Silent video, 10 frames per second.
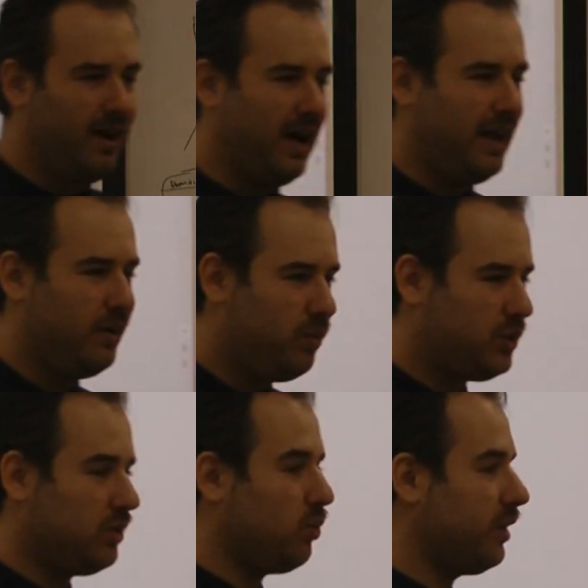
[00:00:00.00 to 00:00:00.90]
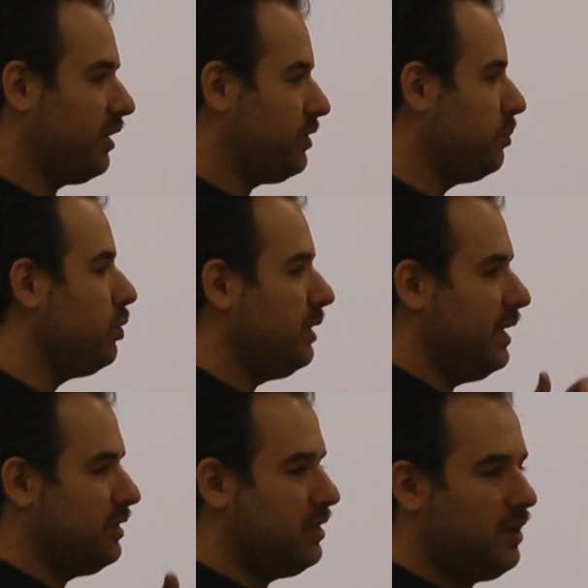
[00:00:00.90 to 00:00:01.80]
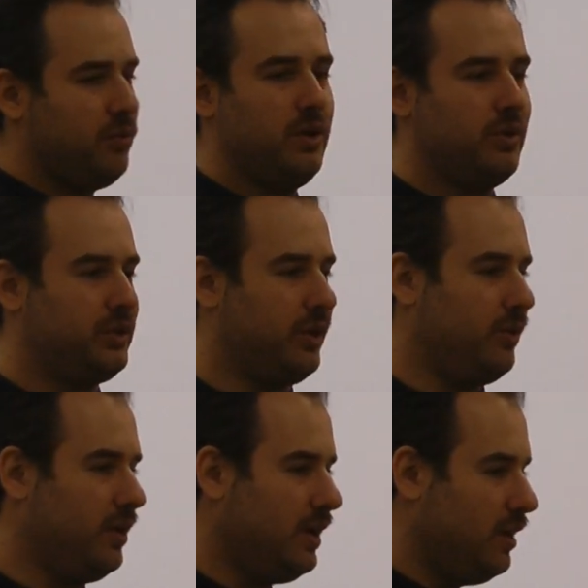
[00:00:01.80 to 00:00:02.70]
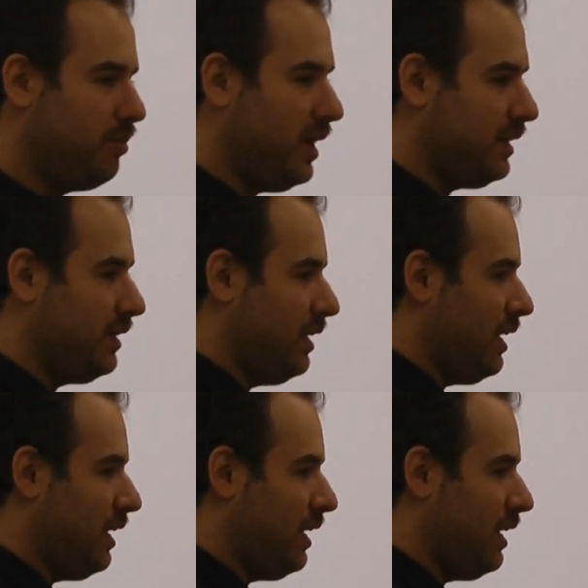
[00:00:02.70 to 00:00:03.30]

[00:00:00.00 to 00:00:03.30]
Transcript: I wish it worked as smoothly as it did a few years ago, but